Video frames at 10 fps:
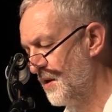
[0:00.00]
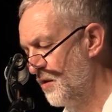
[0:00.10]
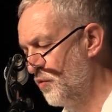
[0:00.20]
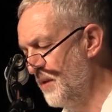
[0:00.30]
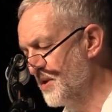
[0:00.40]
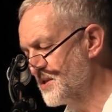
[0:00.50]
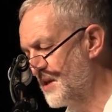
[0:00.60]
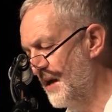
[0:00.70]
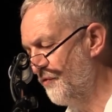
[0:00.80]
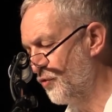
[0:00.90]
We must
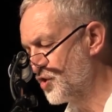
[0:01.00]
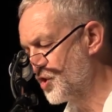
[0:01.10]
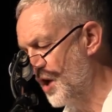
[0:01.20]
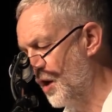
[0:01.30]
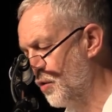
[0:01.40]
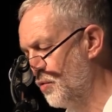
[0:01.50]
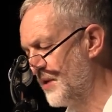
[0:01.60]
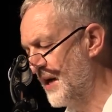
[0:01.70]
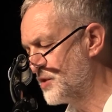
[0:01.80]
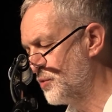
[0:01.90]
therefore show
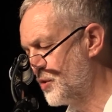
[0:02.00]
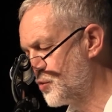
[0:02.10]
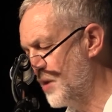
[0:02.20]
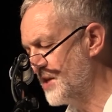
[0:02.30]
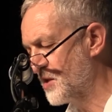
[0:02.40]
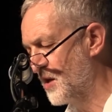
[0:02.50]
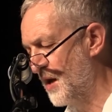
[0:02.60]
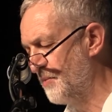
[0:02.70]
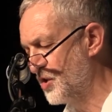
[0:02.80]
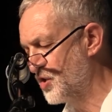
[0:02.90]
that to address
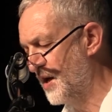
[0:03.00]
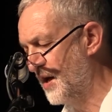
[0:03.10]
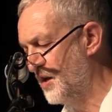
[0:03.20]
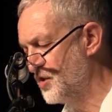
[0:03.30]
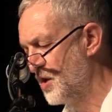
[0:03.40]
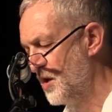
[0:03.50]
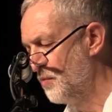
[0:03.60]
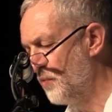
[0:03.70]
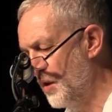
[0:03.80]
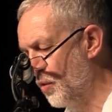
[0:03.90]
climate change,
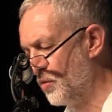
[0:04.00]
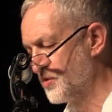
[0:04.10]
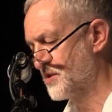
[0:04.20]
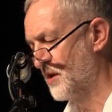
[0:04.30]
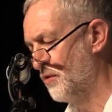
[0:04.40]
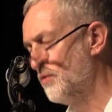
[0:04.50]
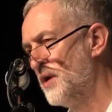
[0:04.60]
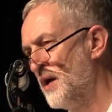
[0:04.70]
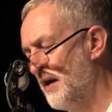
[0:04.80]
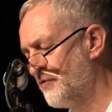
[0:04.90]
we also
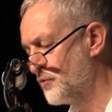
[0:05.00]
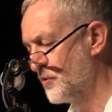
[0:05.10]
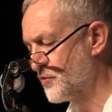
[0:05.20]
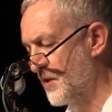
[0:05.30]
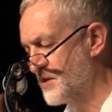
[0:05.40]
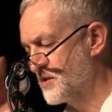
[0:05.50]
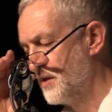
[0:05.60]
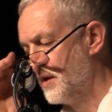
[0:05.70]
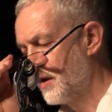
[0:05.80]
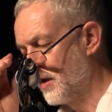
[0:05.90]
have to address
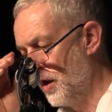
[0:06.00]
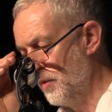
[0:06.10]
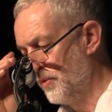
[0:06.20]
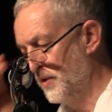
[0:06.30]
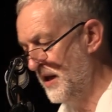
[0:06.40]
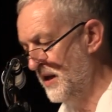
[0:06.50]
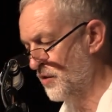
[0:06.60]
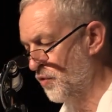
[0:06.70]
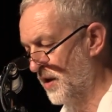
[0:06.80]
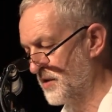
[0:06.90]
global
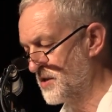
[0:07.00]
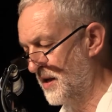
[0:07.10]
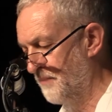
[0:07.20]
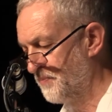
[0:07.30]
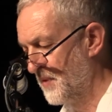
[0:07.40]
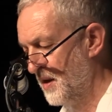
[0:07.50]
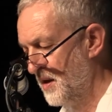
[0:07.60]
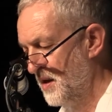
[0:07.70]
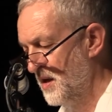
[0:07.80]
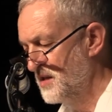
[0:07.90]
inequality.
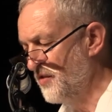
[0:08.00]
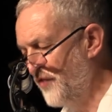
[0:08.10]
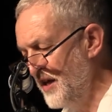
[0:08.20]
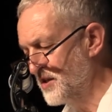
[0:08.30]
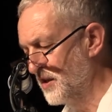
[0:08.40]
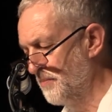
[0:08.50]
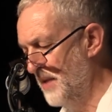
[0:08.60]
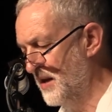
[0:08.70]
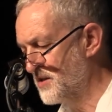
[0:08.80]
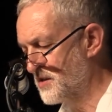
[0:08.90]
Defeating the
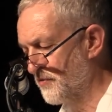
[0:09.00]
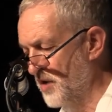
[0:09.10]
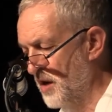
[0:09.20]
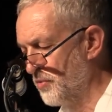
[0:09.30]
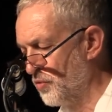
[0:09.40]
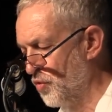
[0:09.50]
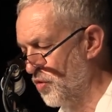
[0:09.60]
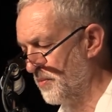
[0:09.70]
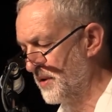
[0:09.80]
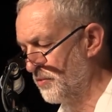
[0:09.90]
menace of global
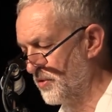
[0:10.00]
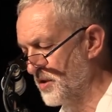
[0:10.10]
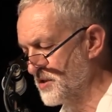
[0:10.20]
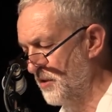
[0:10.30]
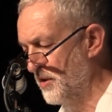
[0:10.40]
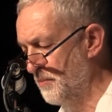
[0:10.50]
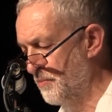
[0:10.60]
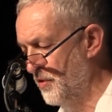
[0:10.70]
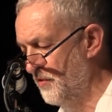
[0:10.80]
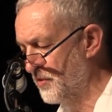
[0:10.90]
warming will not only
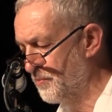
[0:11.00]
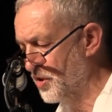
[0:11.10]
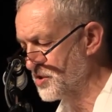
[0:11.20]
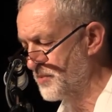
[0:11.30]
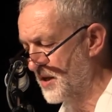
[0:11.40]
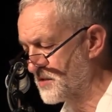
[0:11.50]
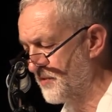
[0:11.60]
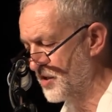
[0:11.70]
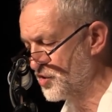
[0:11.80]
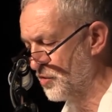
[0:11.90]
improve the prospects of
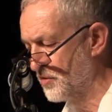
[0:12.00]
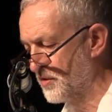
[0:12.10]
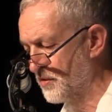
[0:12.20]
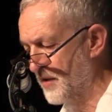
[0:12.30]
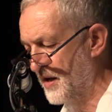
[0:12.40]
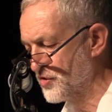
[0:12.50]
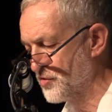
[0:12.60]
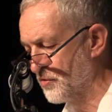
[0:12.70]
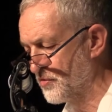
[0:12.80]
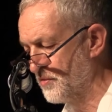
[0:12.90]
our children and
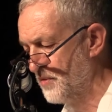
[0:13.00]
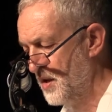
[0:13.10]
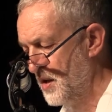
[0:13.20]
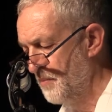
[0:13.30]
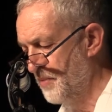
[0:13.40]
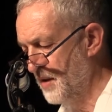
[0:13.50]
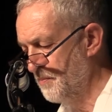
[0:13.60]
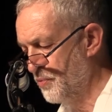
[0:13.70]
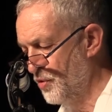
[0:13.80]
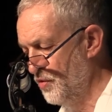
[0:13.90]
grandchildren, but
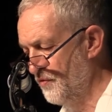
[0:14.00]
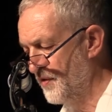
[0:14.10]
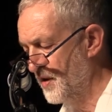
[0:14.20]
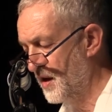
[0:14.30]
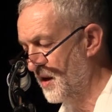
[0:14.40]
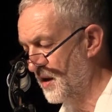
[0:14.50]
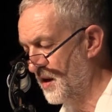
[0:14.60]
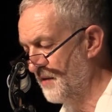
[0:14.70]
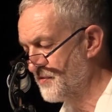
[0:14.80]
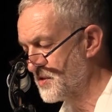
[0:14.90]
improve our
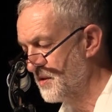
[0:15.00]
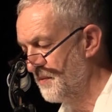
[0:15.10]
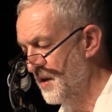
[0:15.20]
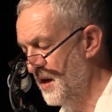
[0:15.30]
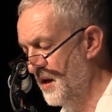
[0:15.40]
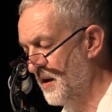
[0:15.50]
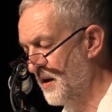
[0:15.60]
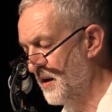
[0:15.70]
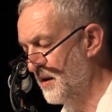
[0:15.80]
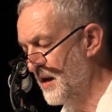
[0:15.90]
lives here
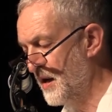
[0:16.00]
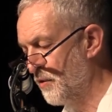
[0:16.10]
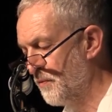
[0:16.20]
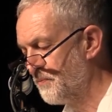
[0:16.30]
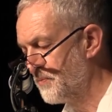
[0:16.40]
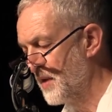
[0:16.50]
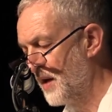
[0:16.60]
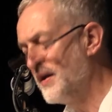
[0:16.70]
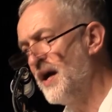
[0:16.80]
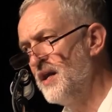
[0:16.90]
and now.
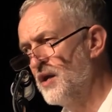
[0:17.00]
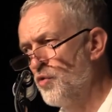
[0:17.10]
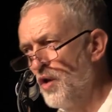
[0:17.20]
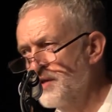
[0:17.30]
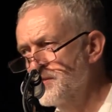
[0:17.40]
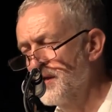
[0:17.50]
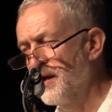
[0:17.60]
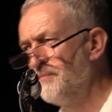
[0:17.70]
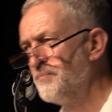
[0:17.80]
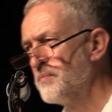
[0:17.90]
And that
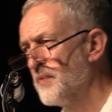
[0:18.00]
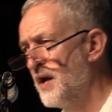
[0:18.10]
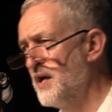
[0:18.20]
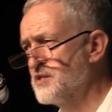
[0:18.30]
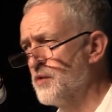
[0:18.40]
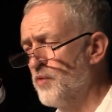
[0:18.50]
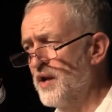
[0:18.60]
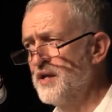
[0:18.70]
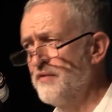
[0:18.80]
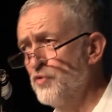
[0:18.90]
inequality is at
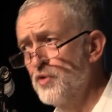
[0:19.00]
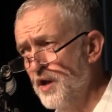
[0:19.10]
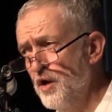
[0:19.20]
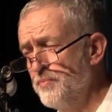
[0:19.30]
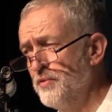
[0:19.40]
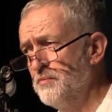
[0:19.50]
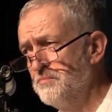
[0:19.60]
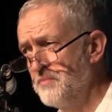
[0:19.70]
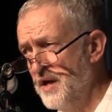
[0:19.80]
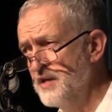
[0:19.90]
one level global,
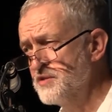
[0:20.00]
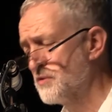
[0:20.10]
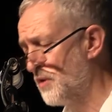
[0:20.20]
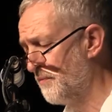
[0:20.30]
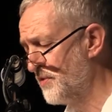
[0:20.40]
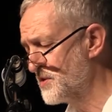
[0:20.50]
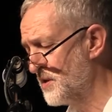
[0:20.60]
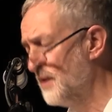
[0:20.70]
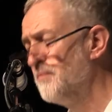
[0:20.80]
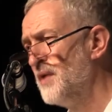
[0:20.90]
yes,
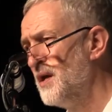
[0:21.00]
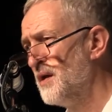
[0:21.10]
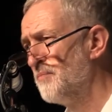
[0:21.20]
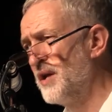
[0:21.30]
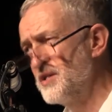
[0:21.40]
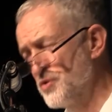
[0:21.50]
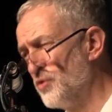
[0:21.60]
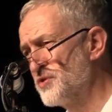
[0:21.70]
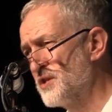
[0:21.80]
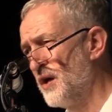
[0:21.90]
obviously, but it's
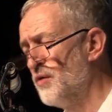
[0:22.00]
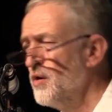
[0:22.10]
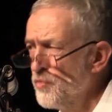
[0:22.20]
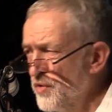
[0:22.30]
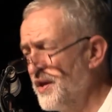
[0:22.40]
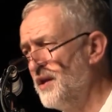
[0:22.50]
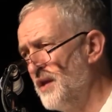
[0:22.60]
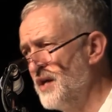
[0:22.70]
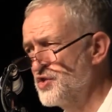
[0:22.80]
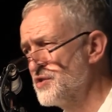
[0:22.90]
also within
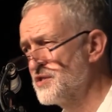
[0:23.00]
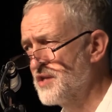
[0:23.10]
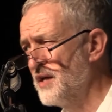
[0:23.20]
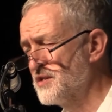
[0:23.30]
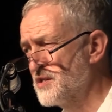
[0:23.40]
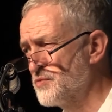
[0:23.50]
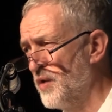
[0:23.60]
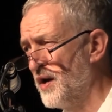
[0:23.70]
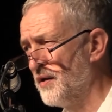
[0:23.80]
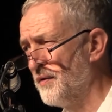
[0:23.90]
nation states as
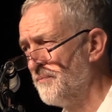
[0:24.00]
well.